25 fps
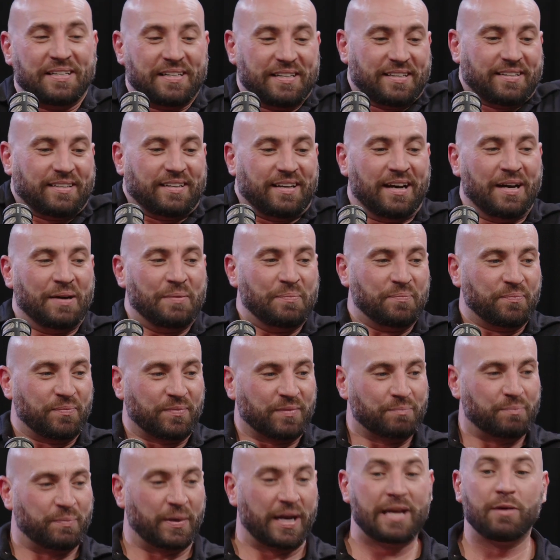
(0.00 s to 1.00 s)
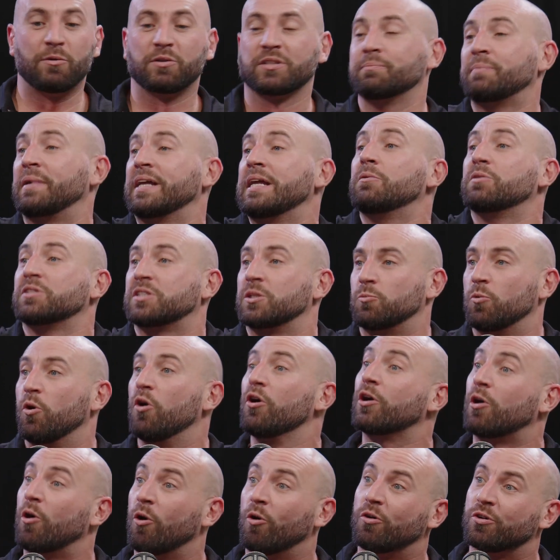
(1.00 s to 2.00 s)
me. But he was the
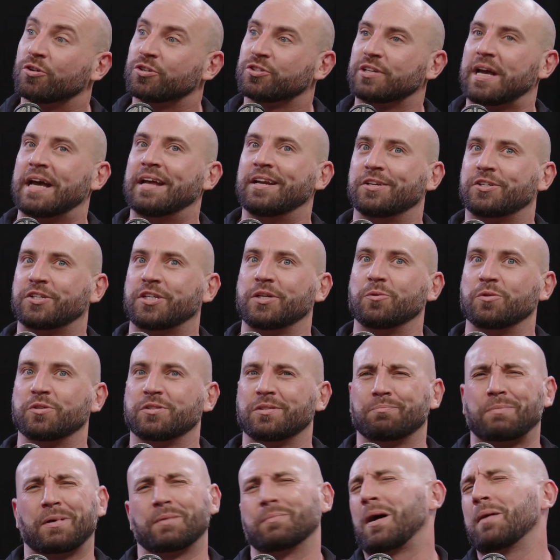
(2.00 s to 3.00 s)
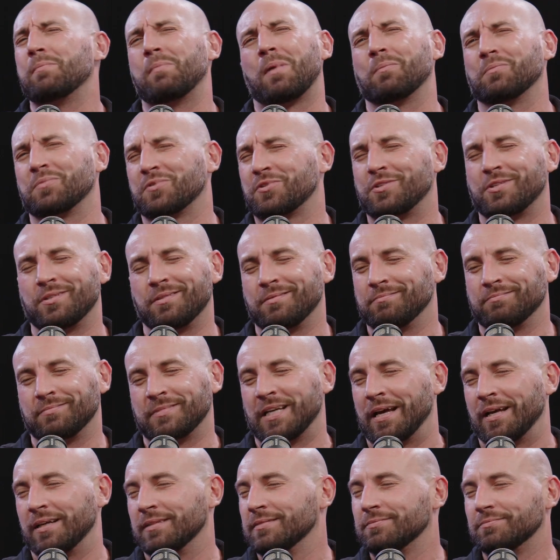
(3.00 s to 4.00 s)
workhorse, and she was. But my mum's,
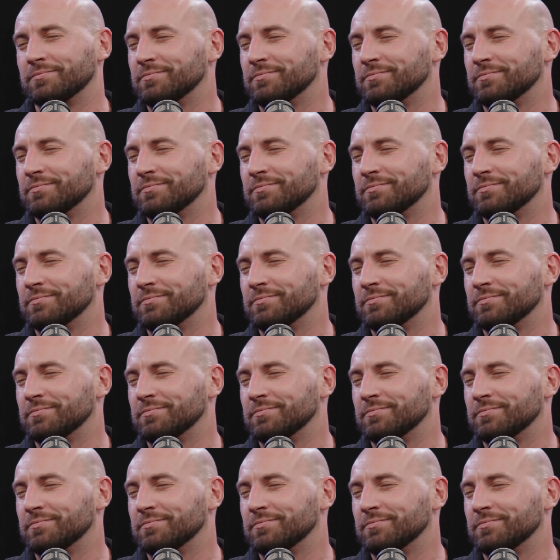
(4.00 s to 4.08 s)
yeah,